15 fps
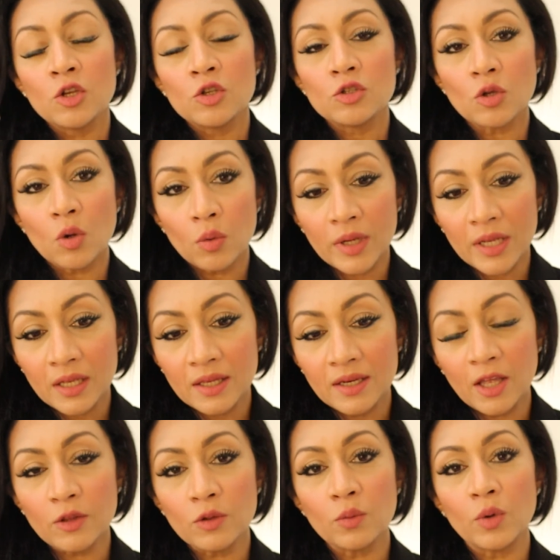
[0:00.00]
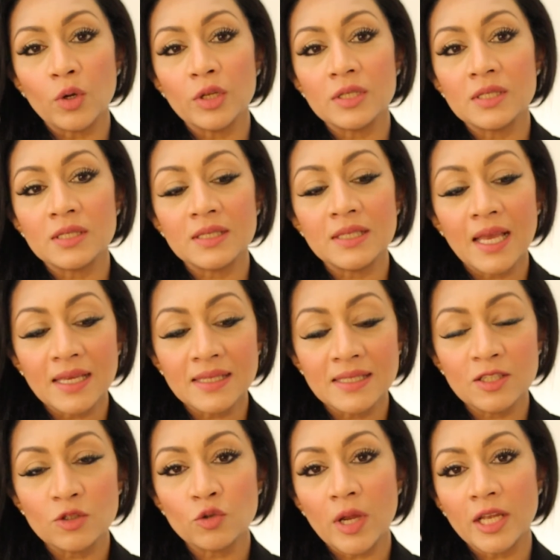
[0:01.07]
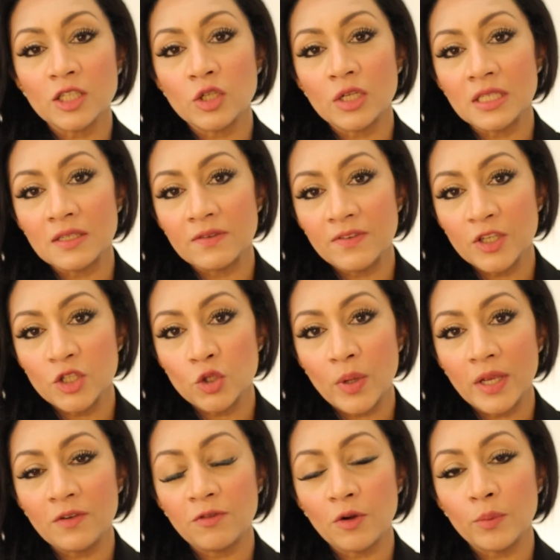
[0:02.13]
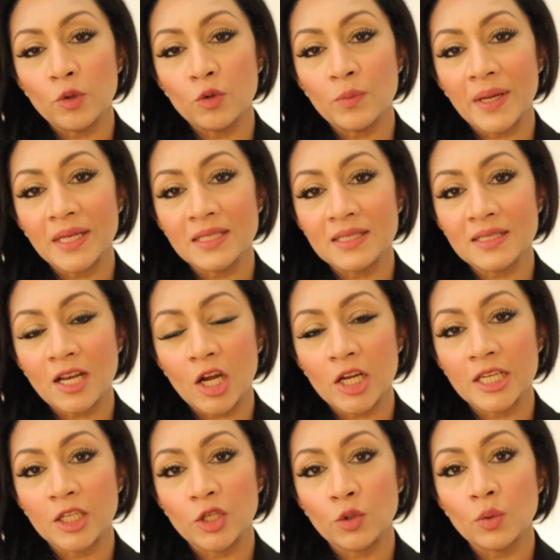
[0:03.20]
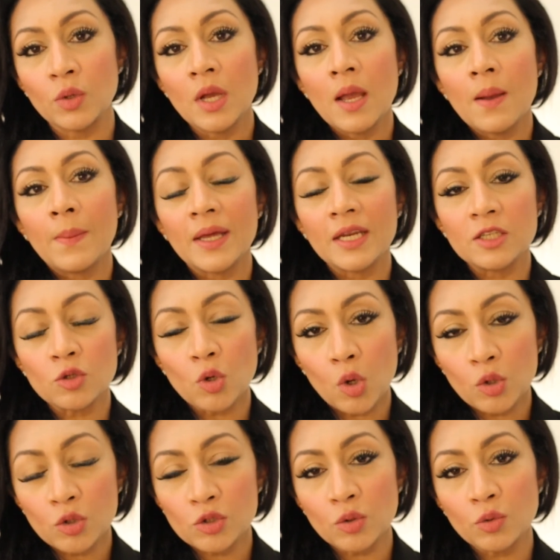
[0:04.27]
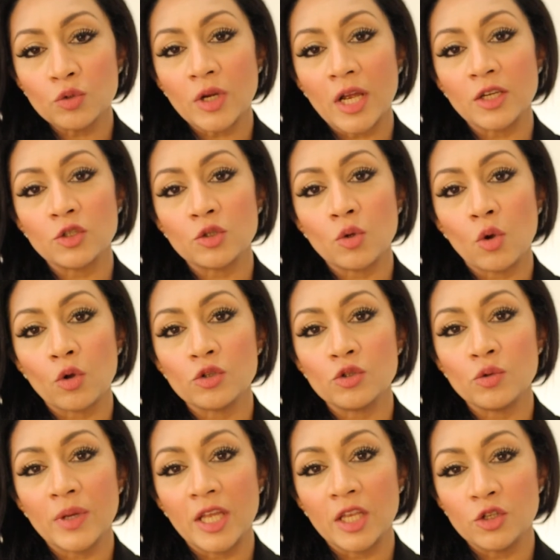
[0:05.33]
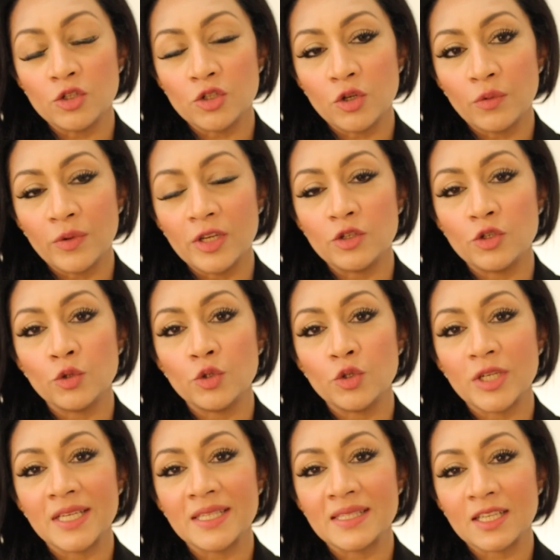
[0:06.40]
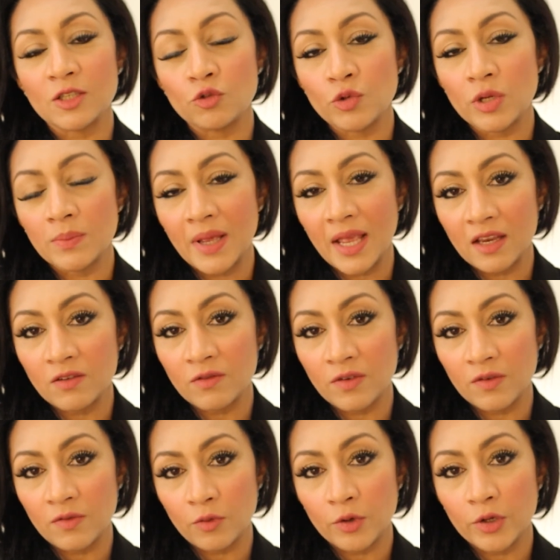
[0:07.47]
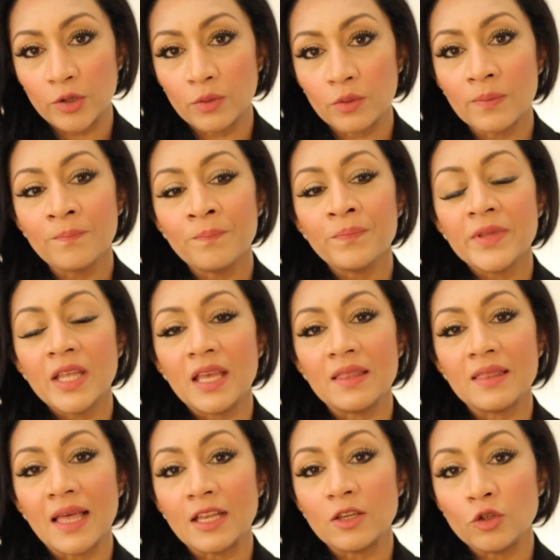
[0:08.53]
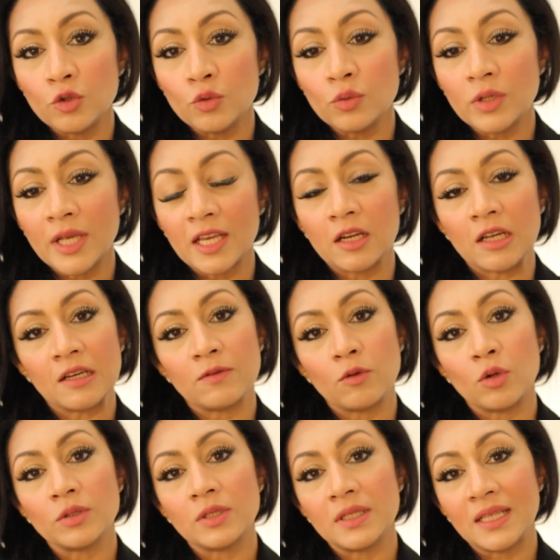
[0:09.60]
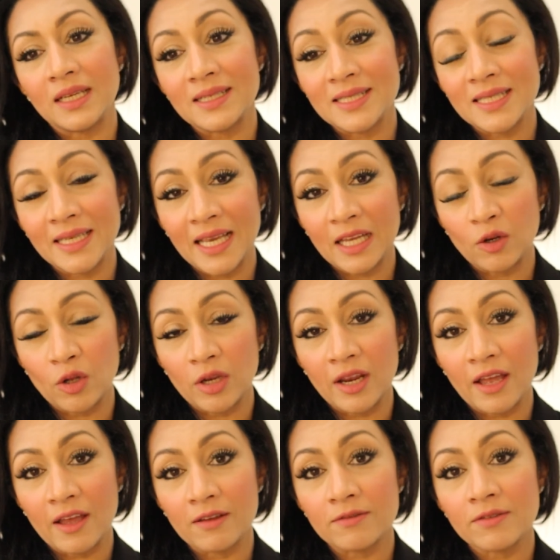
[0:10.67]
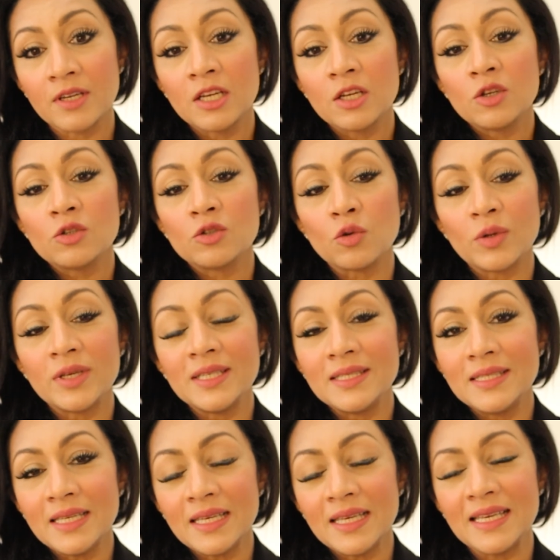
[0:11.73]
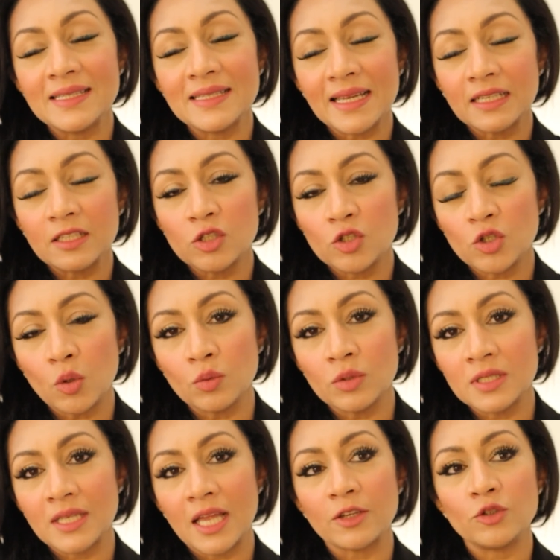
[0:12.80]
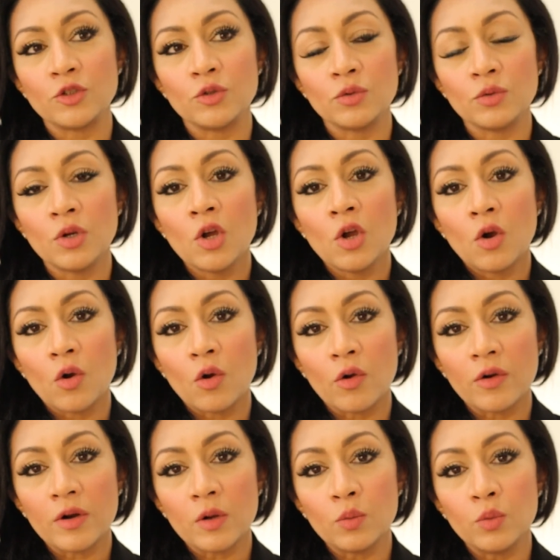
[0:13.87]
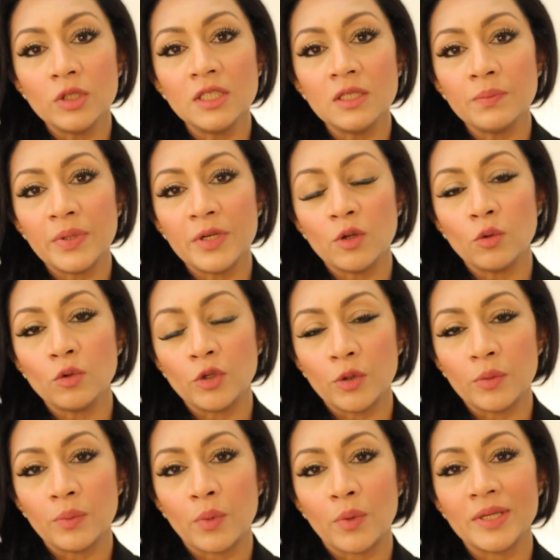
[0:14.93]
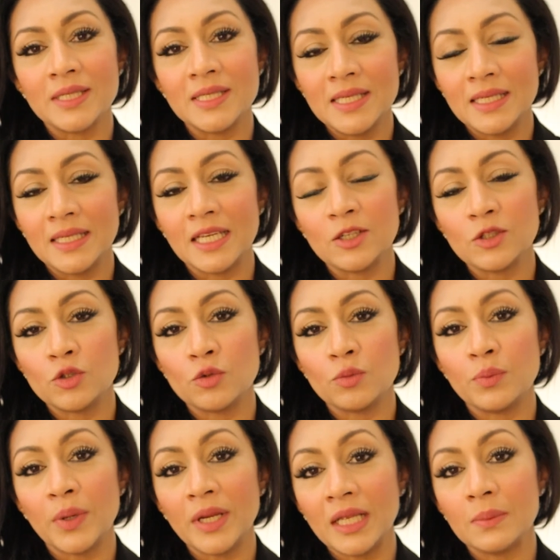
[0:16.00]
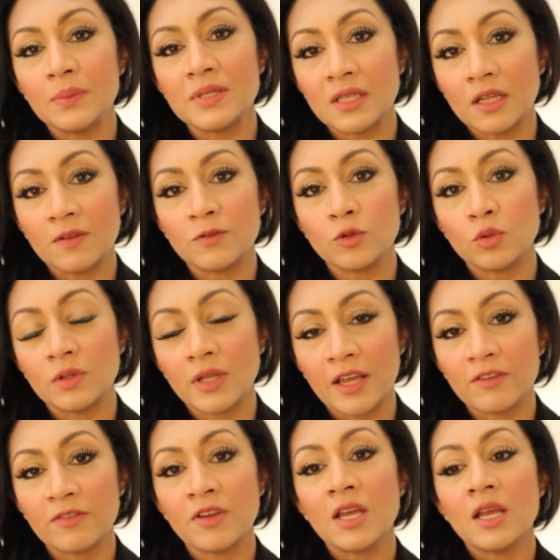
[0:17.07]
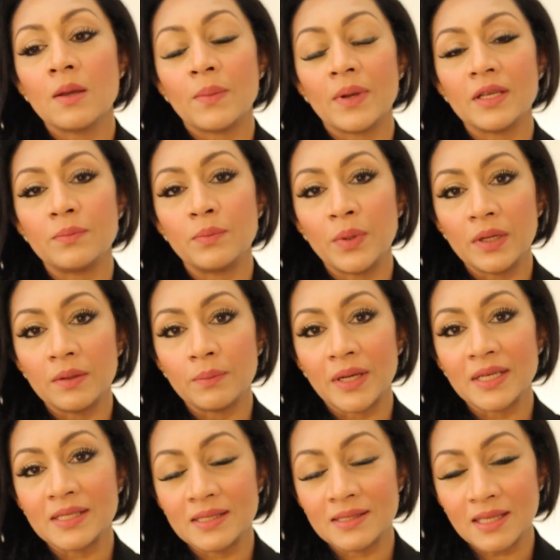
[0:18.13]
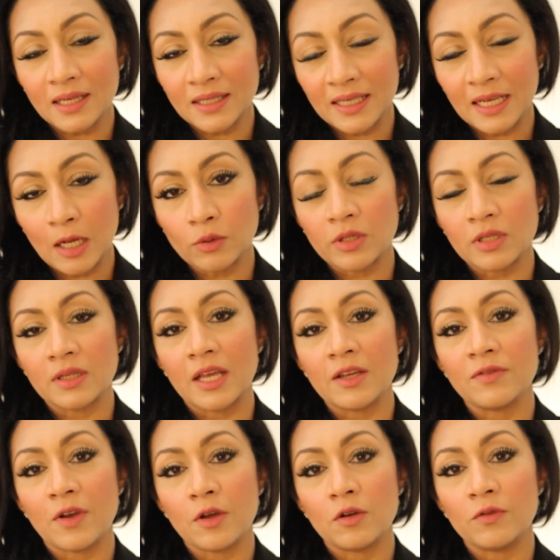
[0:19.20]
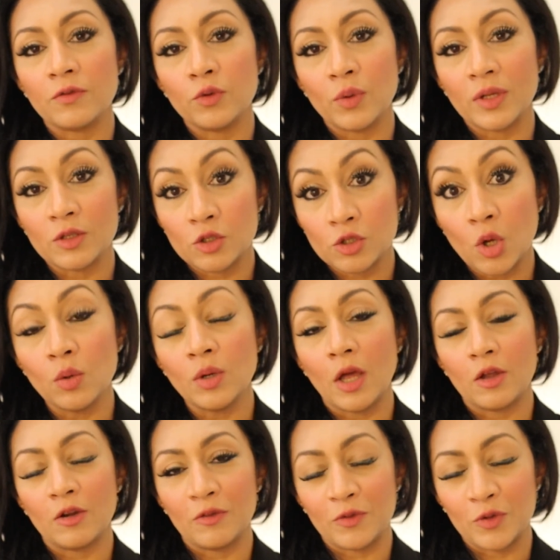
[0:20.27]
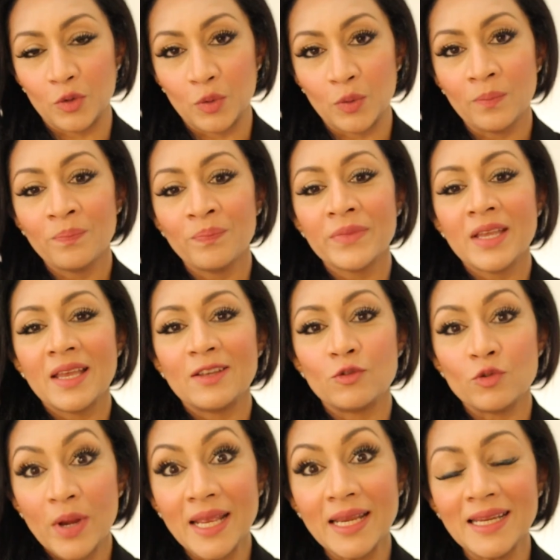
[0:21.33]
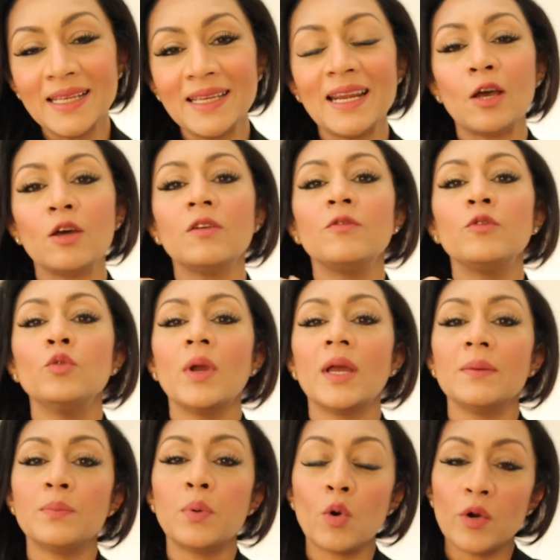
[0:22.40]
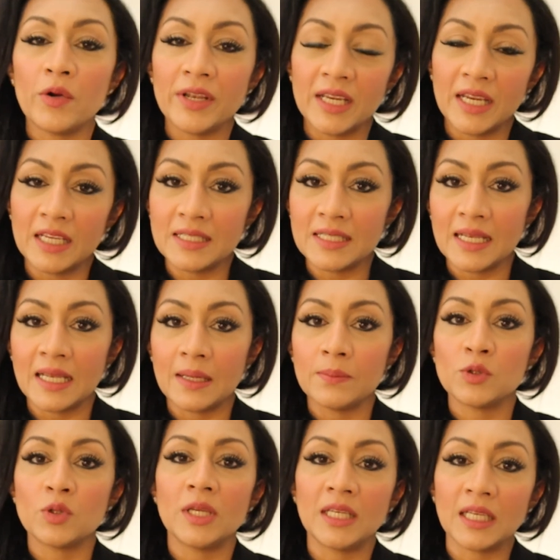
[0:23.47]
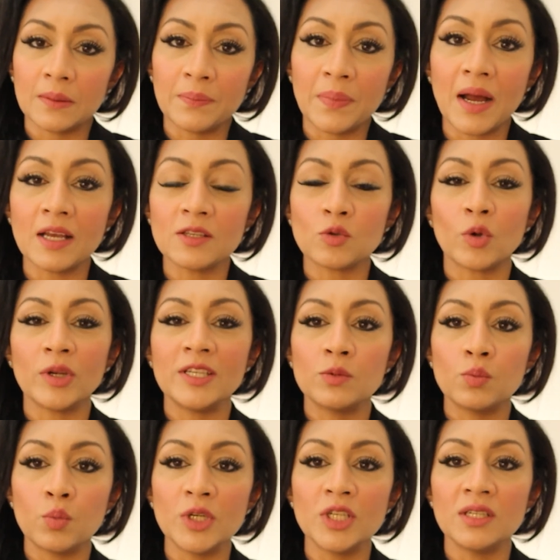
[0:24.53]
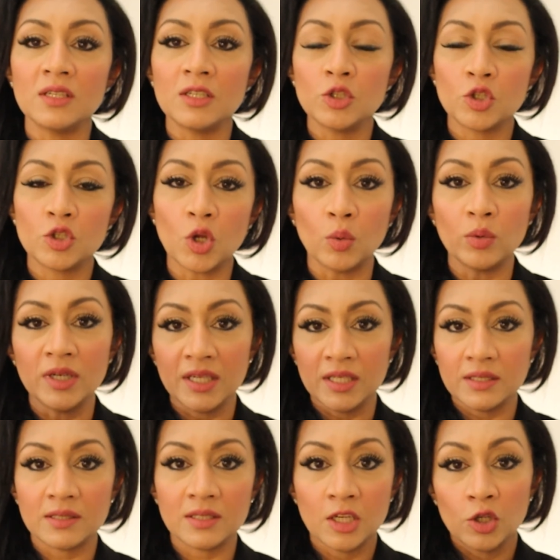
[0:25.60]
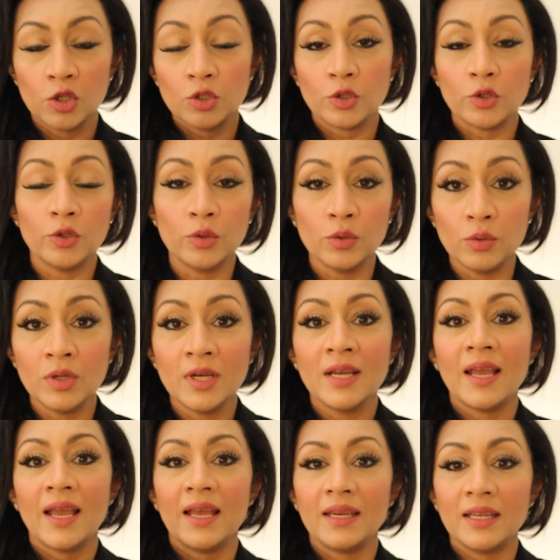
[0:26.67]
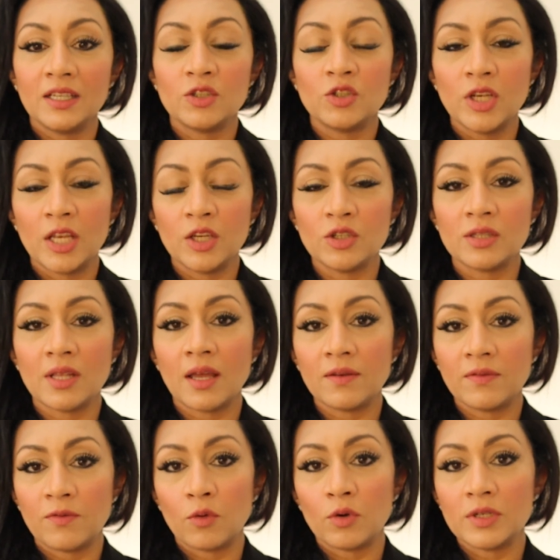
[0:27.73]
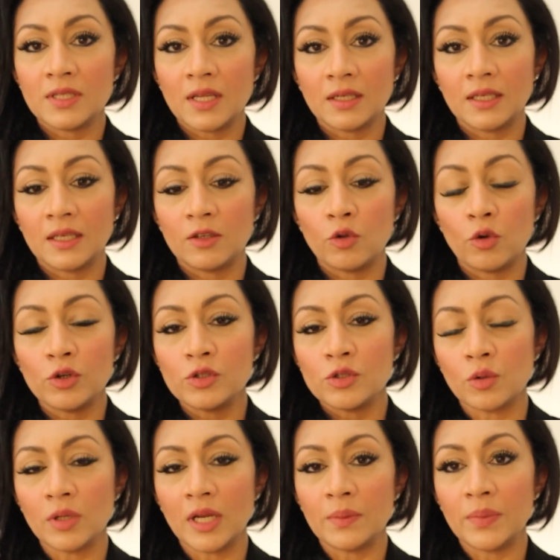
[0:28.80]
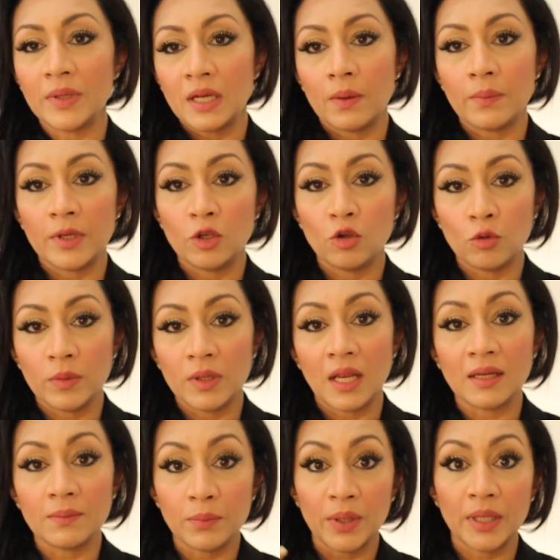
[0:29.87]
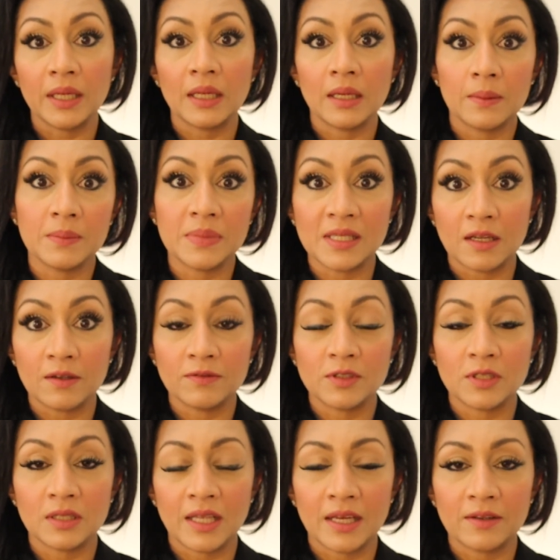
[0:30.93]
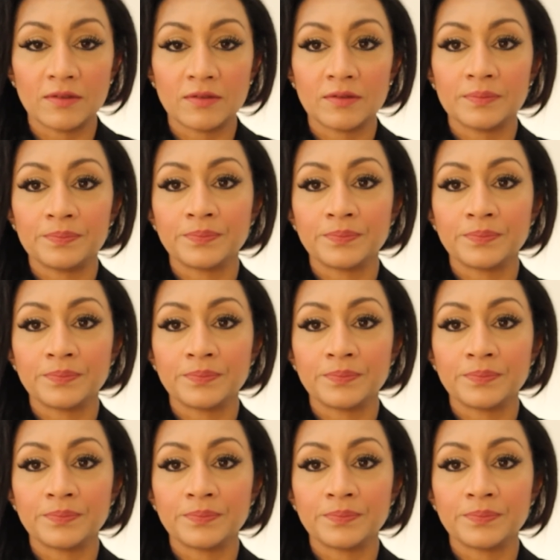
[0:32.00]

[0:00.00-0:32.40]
So, in other words, yes, he's trying to individuate from you by discarding you, but he's also trying to cause you injury due to his extreme envy for you, in that you can have all the things he cannot have. So he see, he's like a stone statue or a wooden Pinocchio boy seeking to bring himself to life by, bring, by sucking out the life out of you and soul out of you, draining it out of you and pouring it into him so that he can pass on his wooden stoneness to you and exchange that for sucking your soul and becoming human and bringing himself to life.